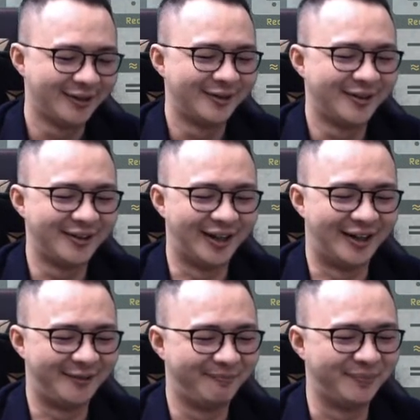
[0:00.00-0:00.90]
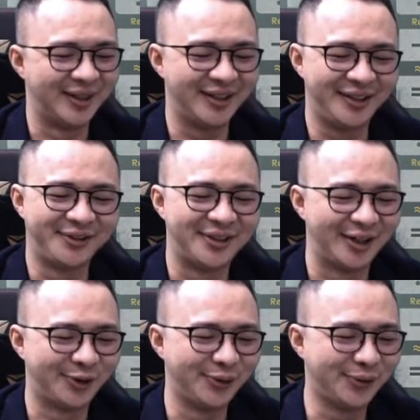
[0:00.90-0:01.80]
Yeah, but it's like
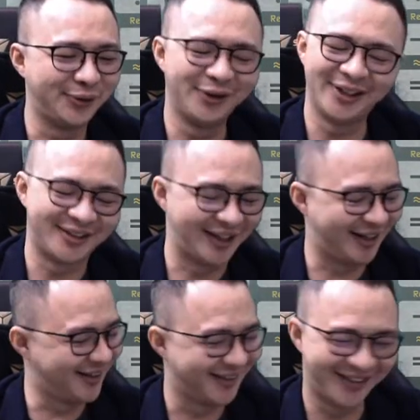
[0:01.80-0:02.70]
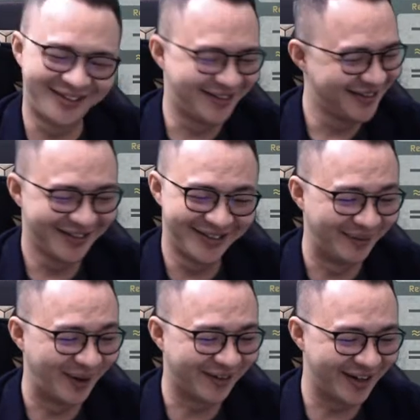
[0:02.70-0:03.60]
2-2 is like a
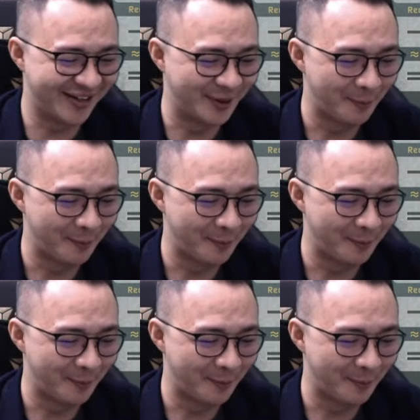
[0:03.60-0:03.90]
bit crazy.